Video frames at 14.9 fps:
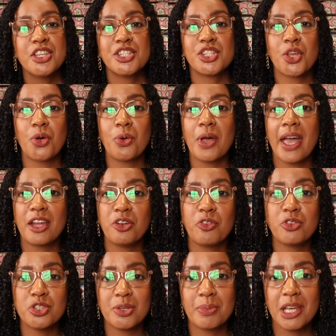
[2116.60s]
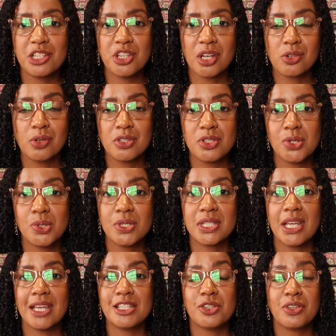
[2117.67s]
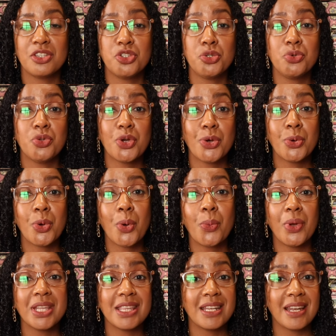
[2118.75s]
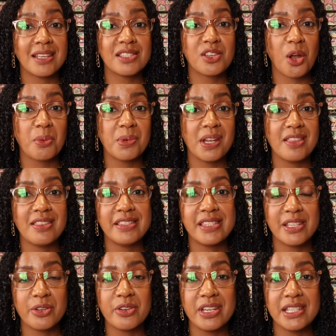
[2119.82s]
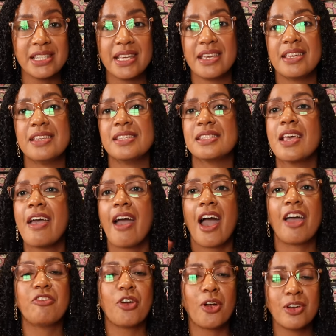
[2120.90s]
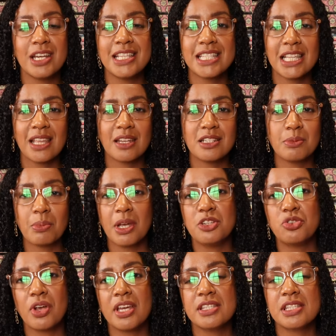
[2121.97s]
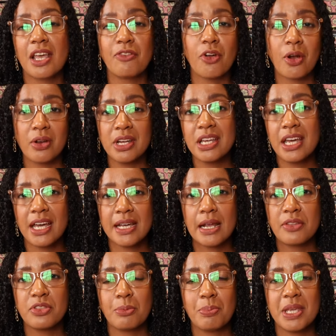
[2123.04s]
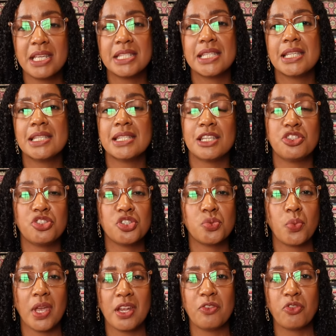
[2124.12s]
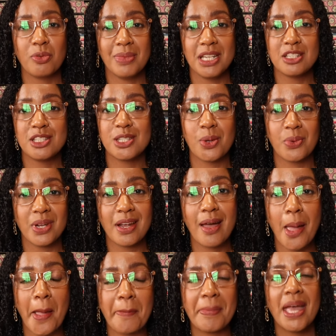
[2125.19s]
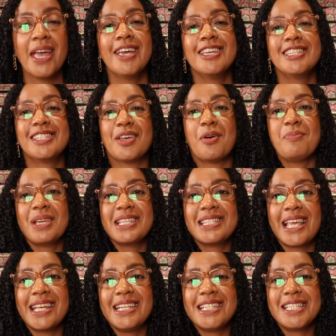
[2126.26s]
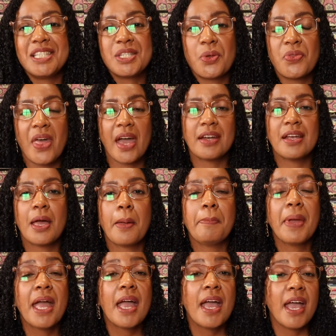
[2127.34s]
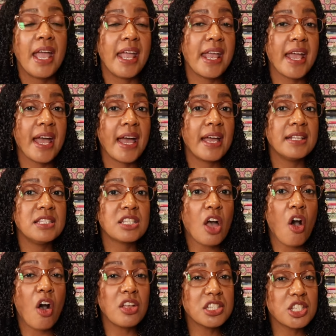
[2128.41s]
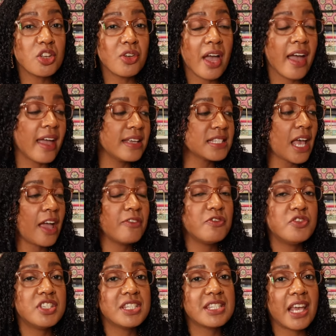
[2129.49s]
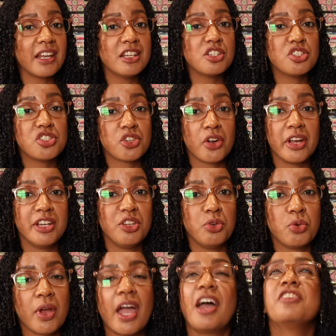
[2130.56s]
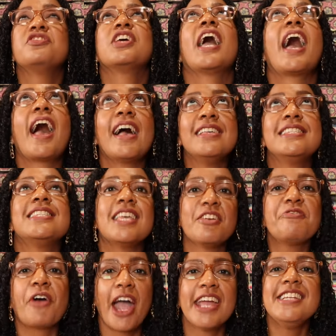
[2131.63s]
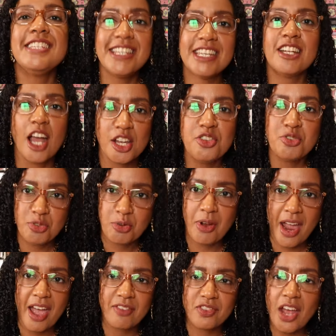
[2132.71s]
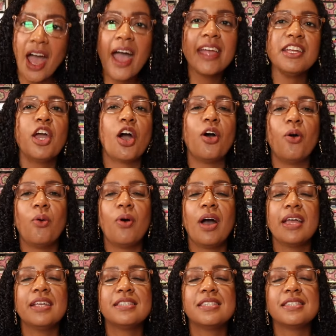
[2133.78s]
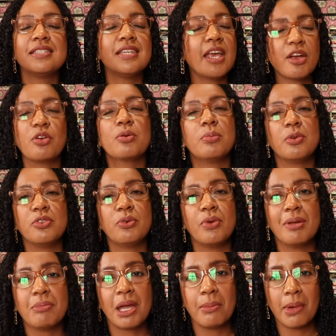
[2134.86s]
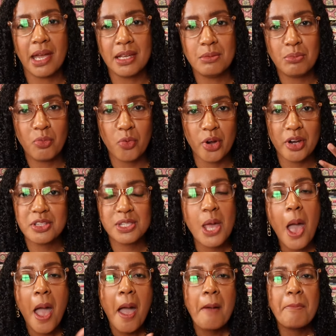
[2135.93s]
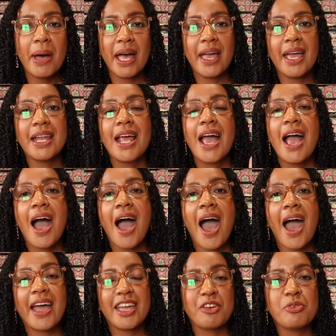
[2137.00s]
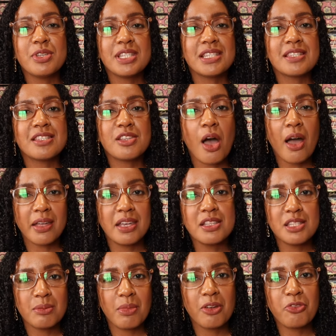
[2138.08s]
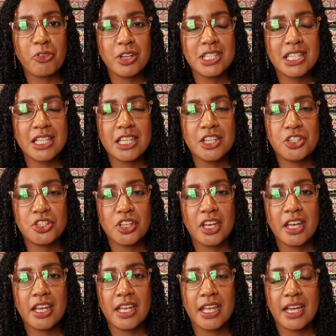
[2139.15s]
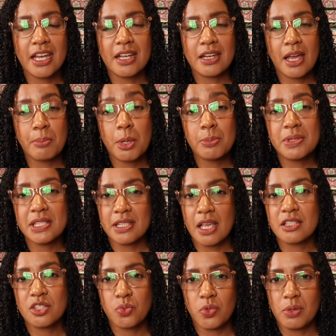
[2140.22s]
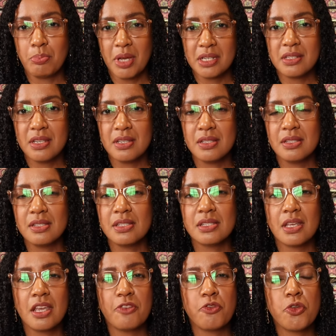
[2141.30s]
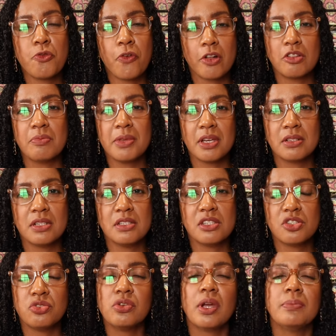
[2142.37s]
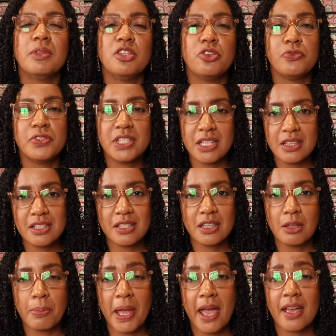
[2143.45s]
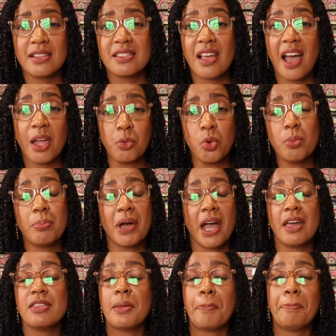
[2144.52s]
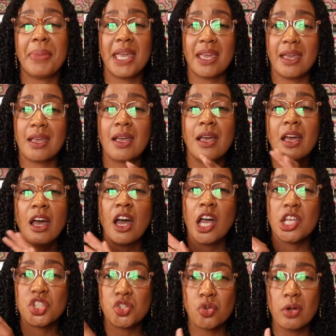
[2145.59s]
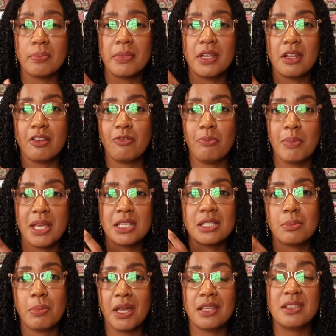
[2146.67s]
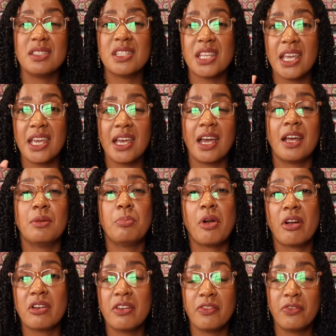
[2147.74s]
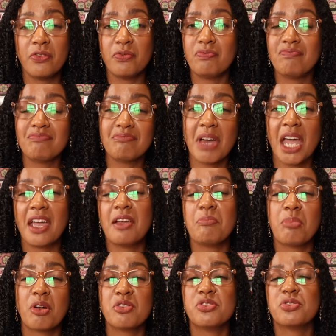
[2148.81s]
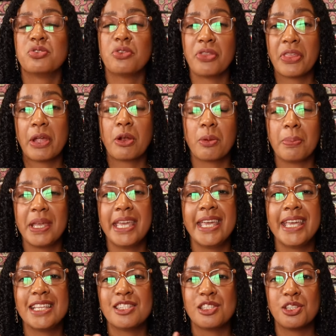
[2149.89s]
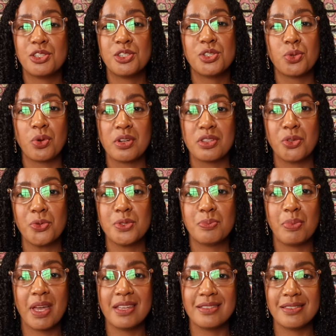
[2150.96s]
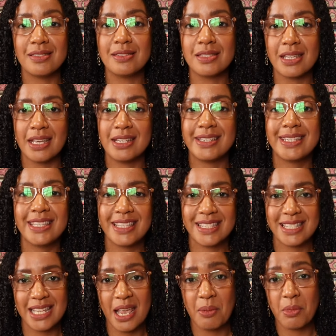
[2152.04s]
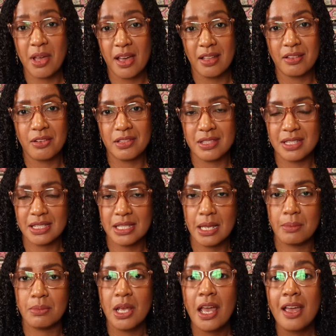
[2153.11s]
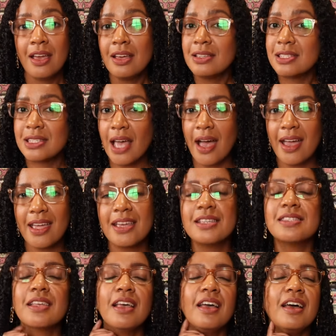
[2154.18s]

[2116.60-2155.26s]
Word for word: So head over to my channel on Tuesday so that you know what the next garment in the series is. I've already selected my dress. I've already cut out the pieces. It's just waiting for me to sew it up. So I'm excited to sew that up. And also, guys, I've decided to start a new craft. As if I need a new craft. I know it's terrible the way my mind works, but I was talking to my friend Talisha, and I'm obsessed with buttons. If you follow me on Instagram, then you've seen this in the past. I will buy the big assortment of mixed buttons, and part of my personal therapy is to sort those buttons into the same color and the same size.